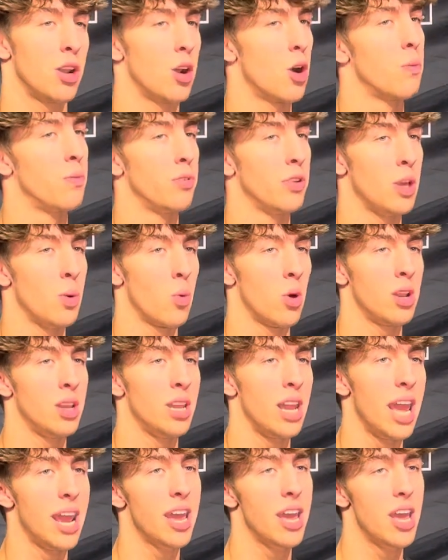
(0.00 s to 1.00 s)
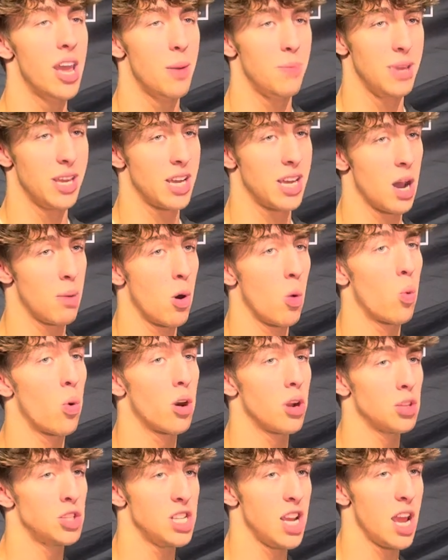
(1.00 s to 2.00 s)
and hopefully one day become a
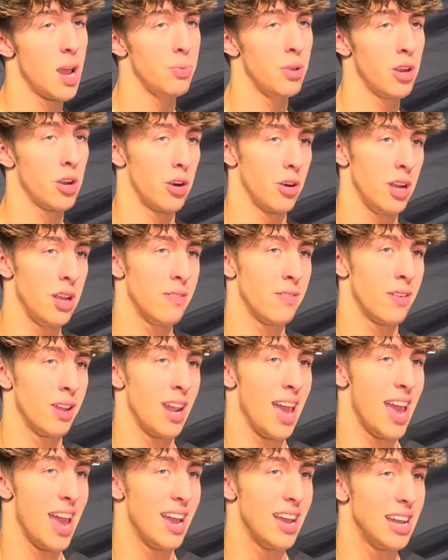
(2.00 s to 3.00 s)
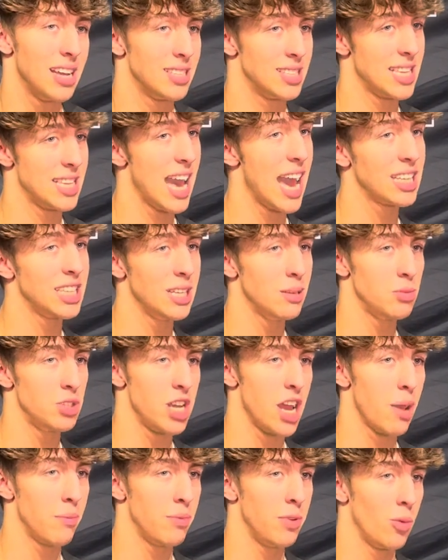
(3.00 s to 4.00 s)
world champion or even a tag team
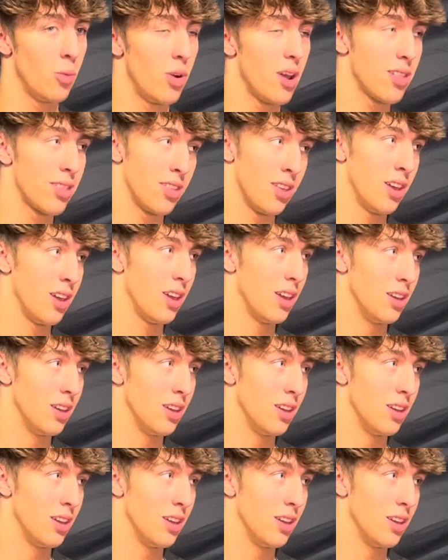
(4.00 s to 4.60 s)
champion with